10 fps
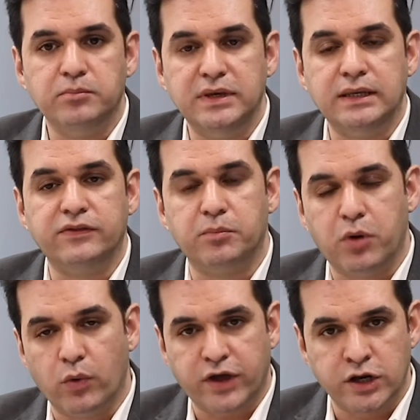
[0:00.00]
meaning that
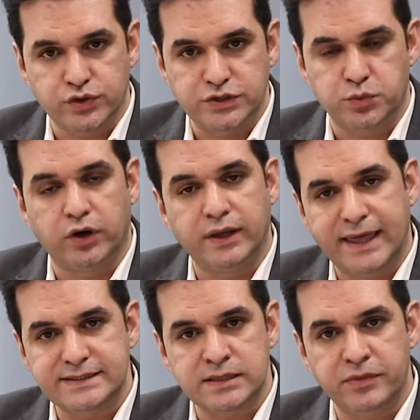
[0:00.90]
both countries were going to
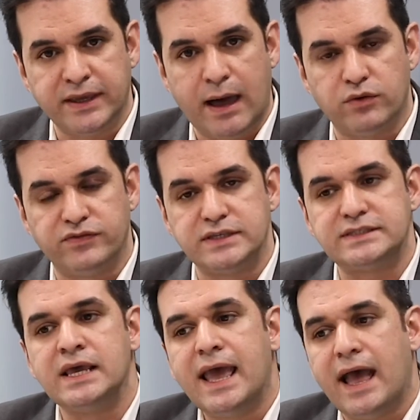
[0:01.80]
get something out of
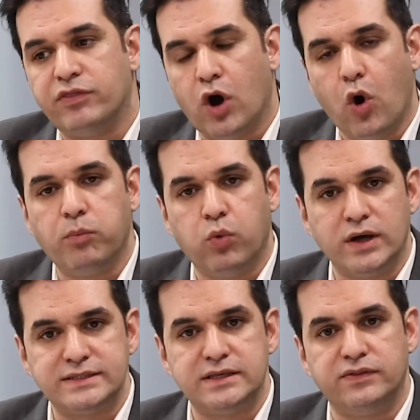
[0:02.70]
this, and the hope
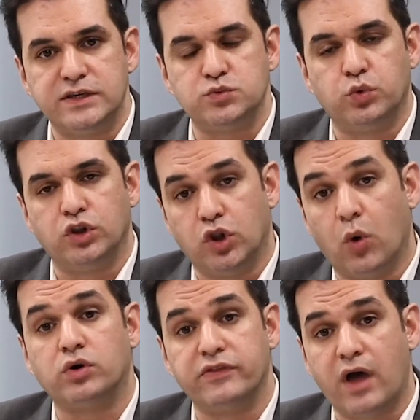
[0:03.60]
was that this would
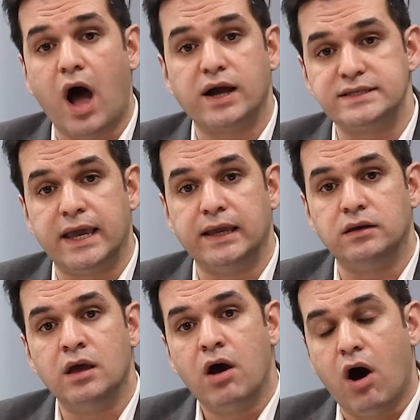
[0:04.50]
lower the
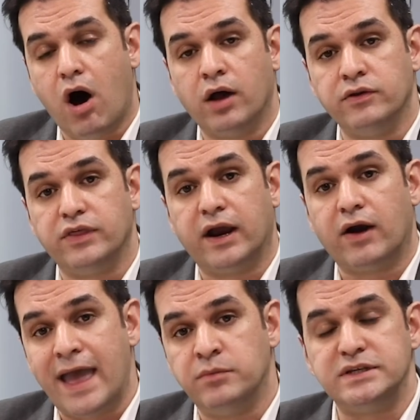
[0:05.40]
octane on
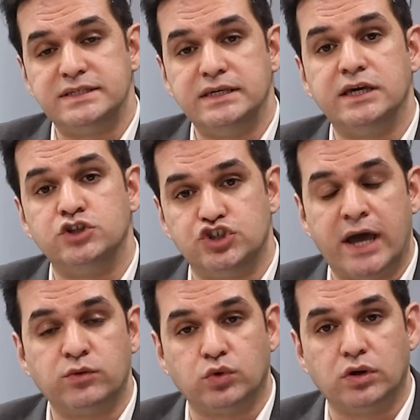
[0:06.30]
their enmity in
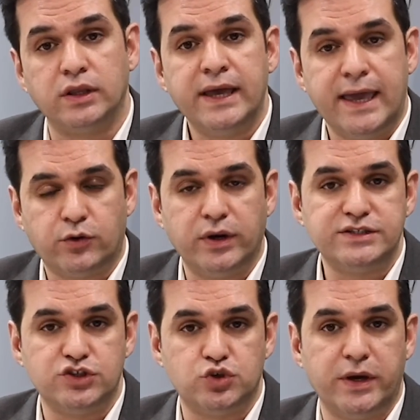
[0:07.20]
general and create a
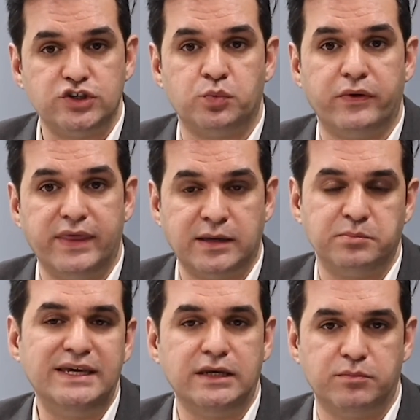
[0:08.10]
situation where they
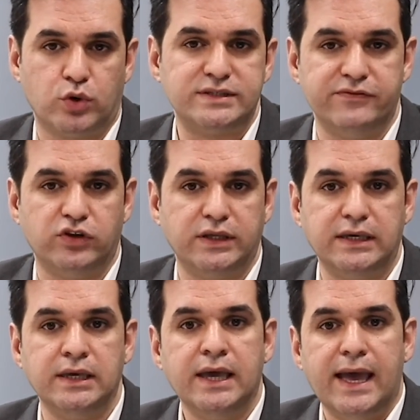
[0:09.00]
competed more
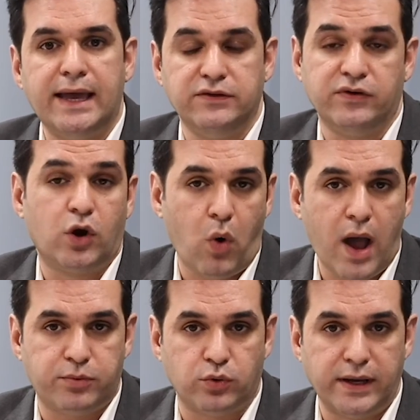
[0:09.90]
civilly and even
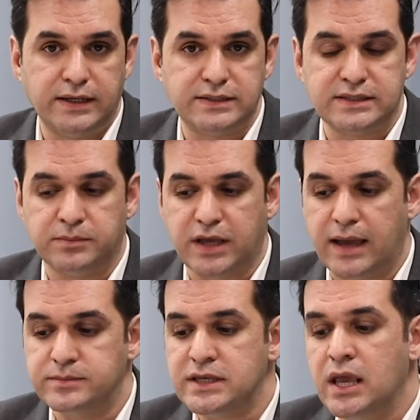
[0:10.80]
cooperated
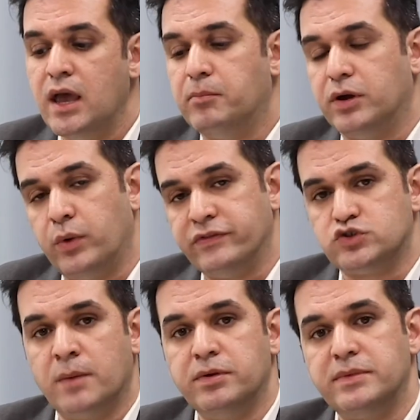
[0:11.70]
sometimes. But when the
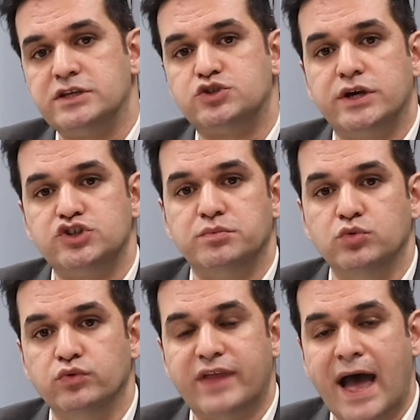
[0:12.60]
Trump administration
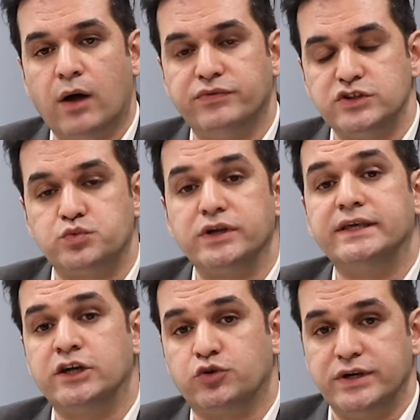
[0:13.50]
moved out, this
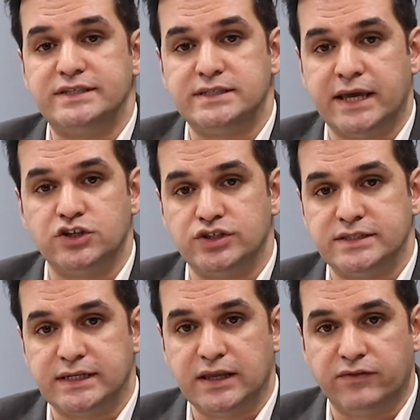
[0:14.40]
really increased the tension
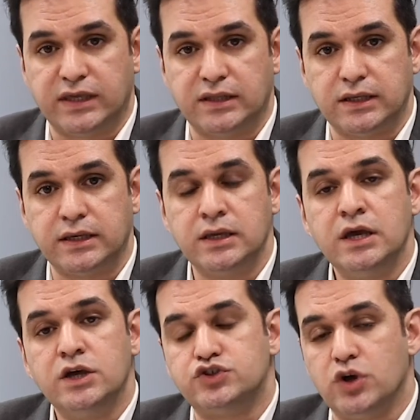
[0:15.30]
significantly.
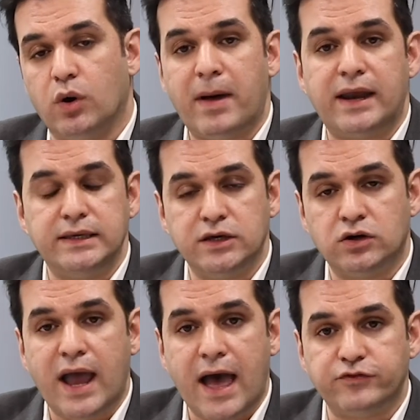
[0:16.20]
So about a
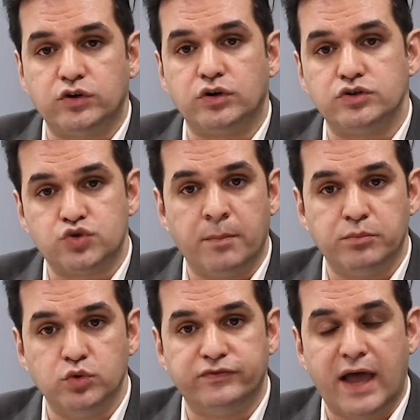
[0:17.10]
year after Trump
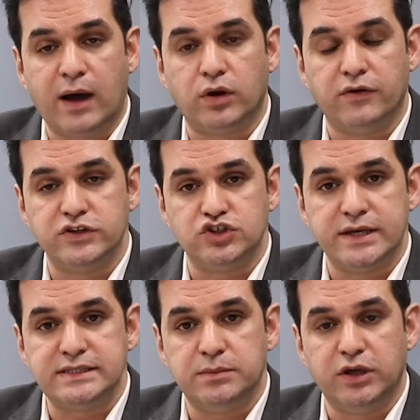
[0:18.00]
moved out of the
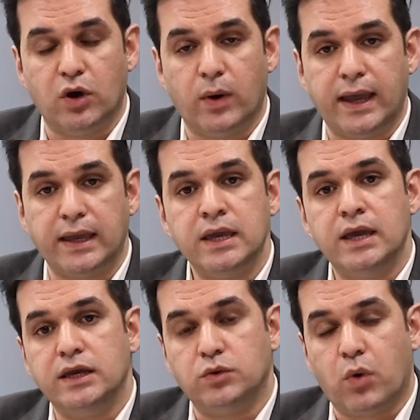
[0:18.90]
JCPOA,
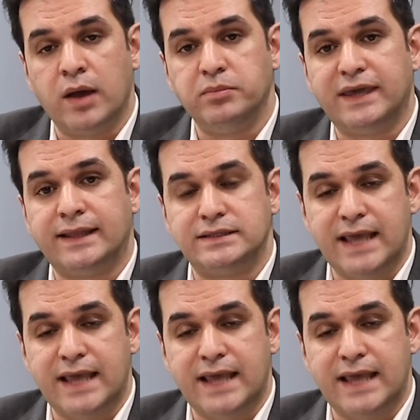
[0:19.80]
Iran began to